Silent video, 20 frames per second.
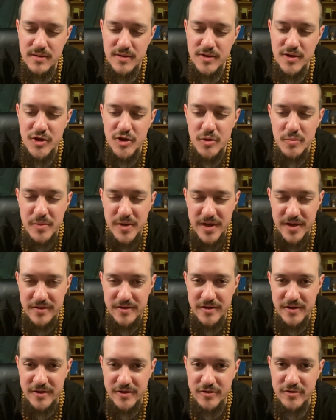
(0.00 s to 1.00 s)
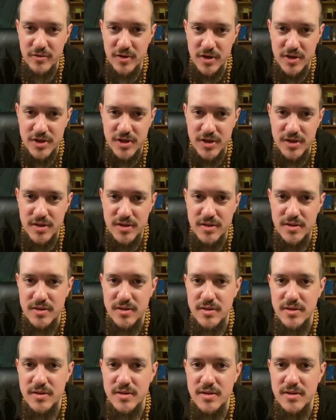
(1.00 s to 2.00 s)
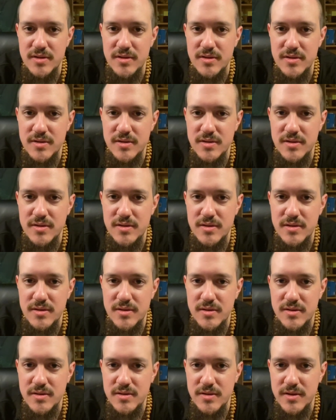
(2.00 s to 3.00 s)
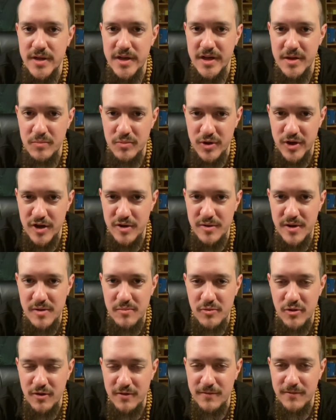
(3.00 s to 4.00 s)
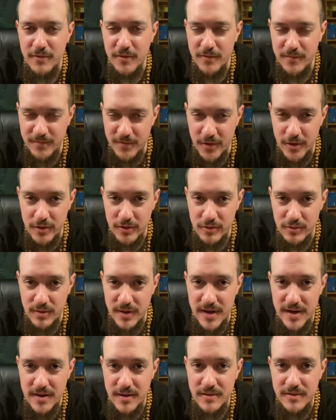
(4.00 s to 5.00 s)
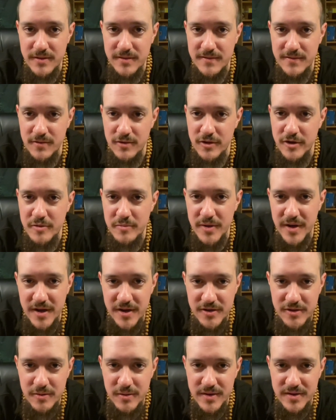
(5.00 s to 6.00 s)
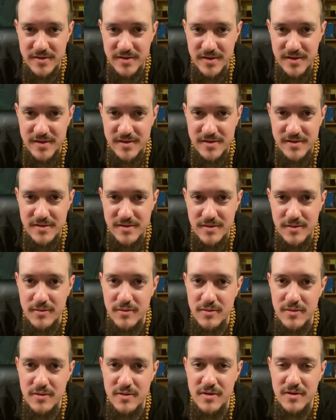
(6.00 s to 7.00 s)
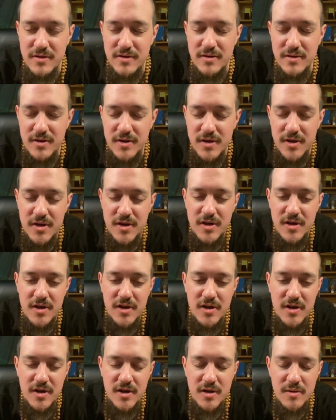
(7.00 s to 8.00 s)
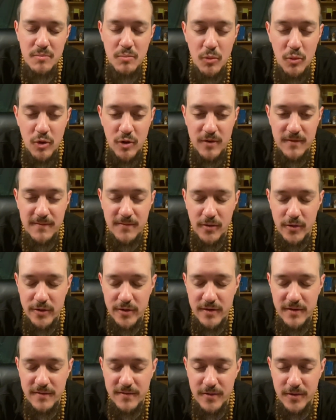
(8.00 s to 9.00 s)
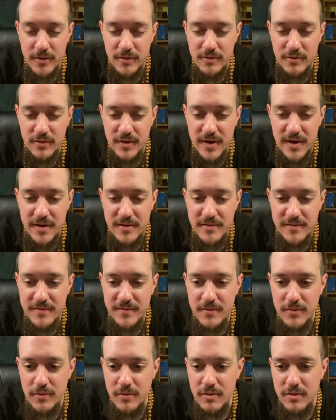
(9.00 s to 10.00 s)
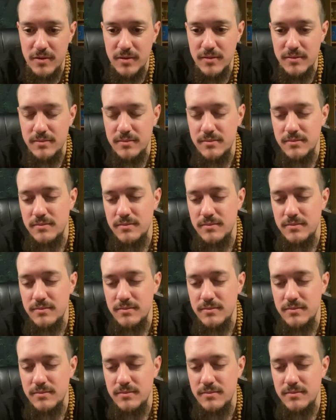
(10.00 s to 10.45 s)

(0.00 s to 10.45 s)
you being the destruction that can bring about more fertile ground for humanity to exist or more fertile ground for